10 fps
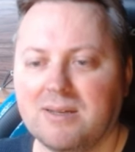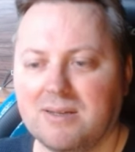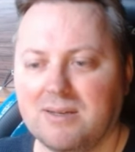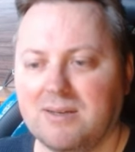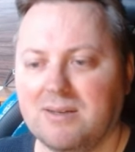
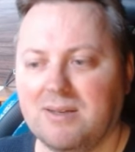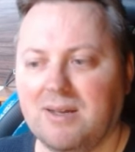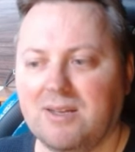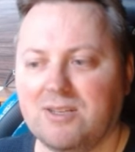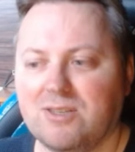Yeah,
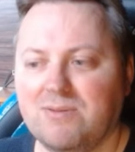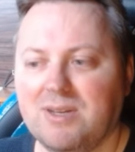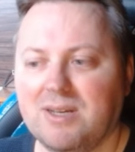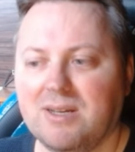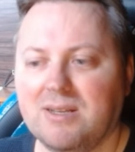
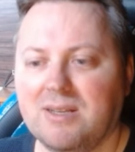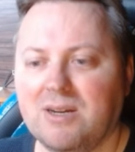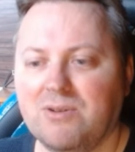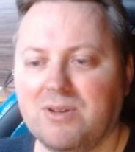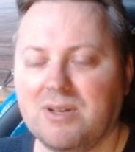H3. And
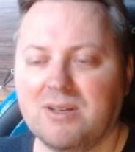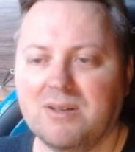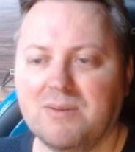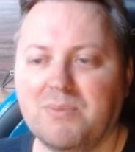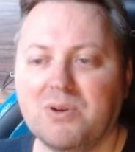now you
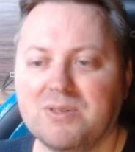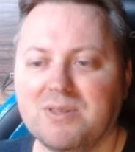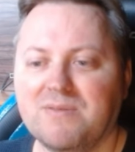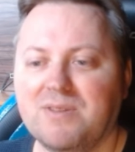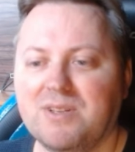can pause
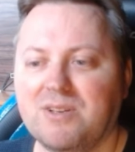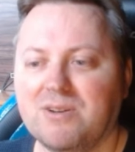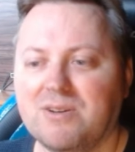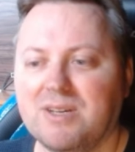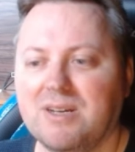the
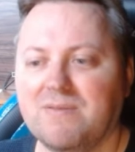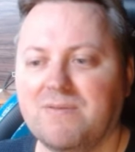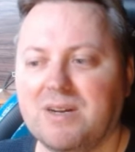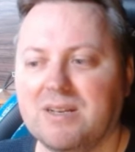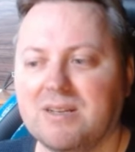video, yeah, and
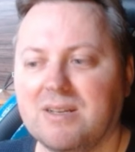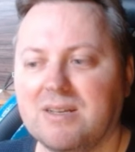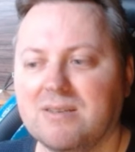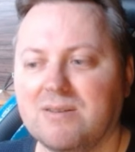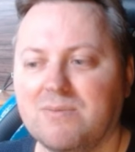find a
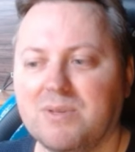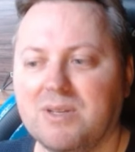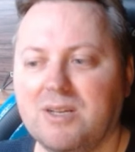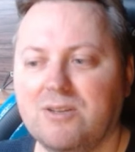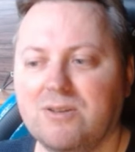nice
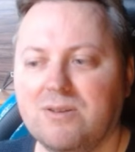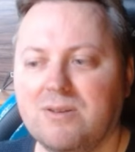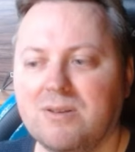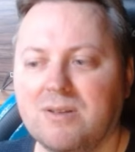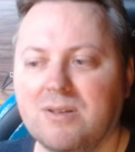combination.
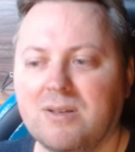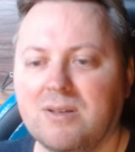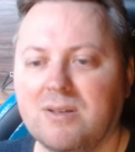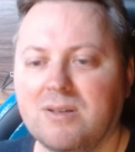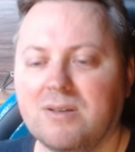
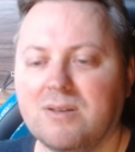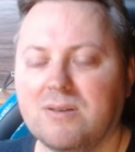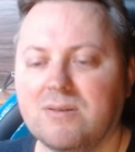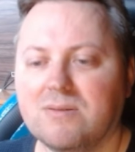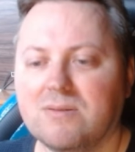
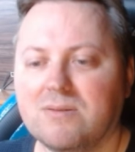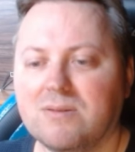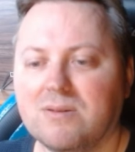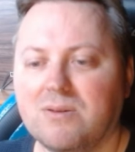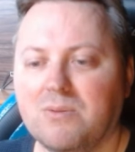
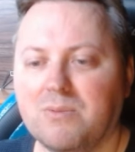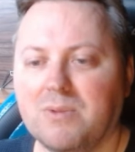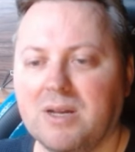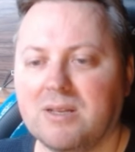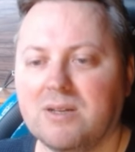So
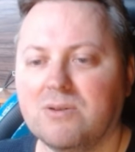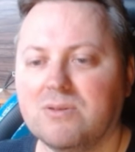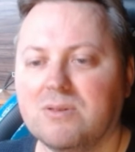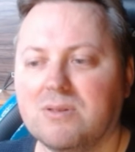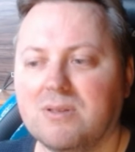white
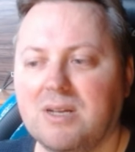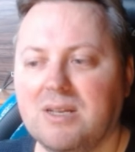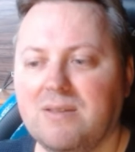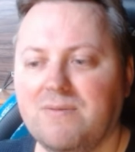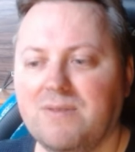goes
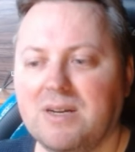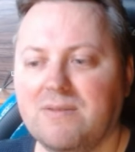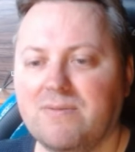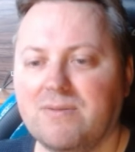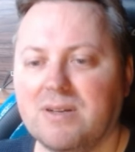knight
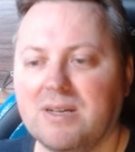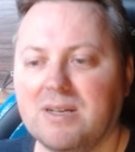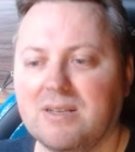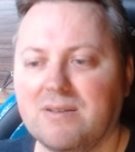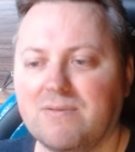e5,
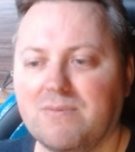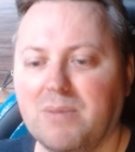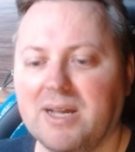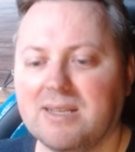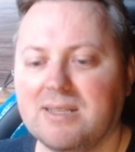and if
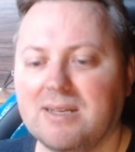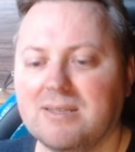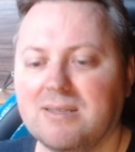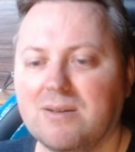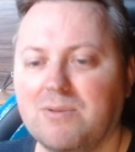black
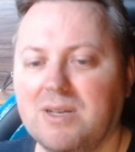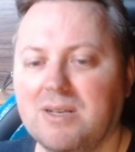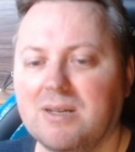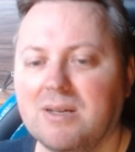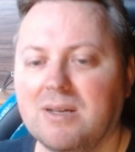takes the
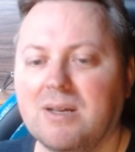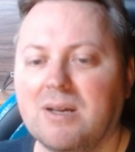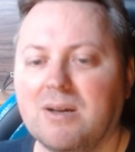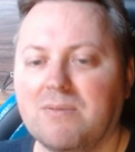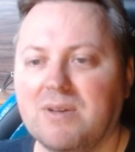queen,
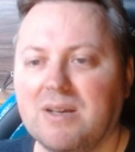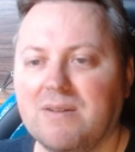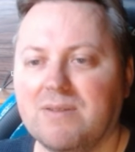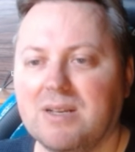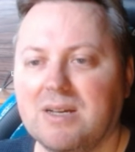we
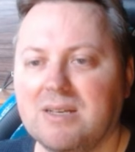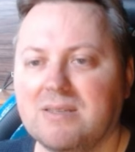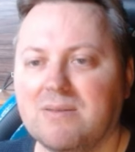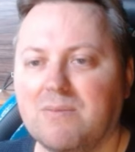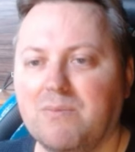have a
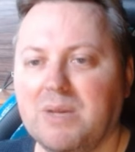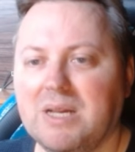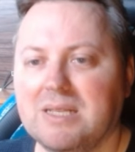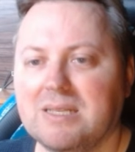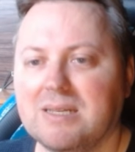nice
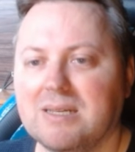mate